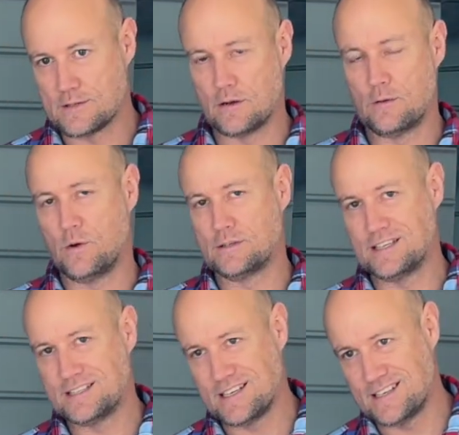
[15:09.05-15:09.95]
I didn't want
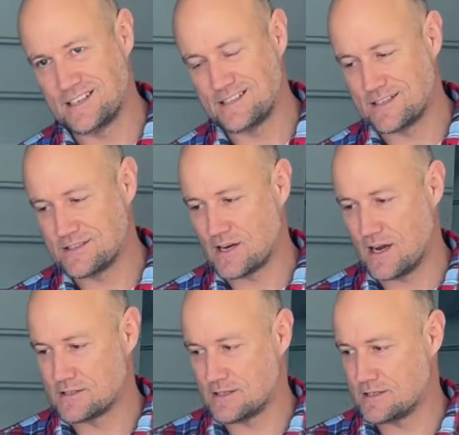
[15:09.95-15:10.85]
DC to DC
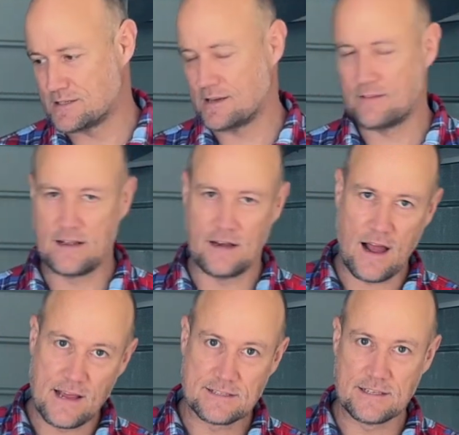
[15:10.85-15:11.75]
chargers, and then an
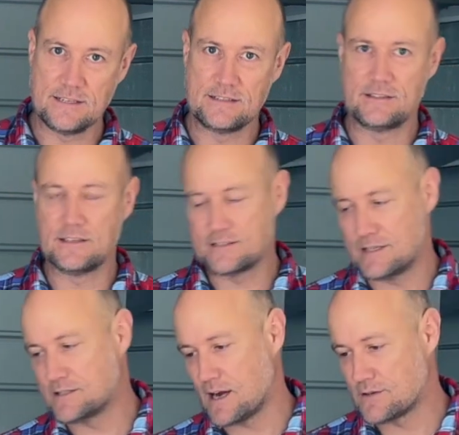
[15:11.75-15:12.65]
AC to
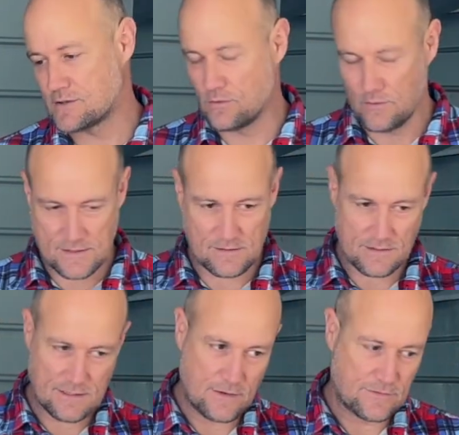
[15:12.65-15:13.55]
DC charger and all that sort
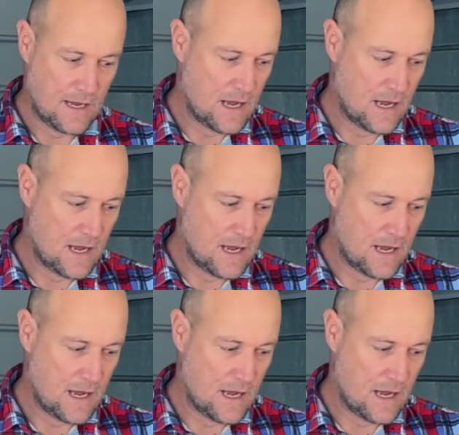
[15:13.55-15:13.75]
of stuff.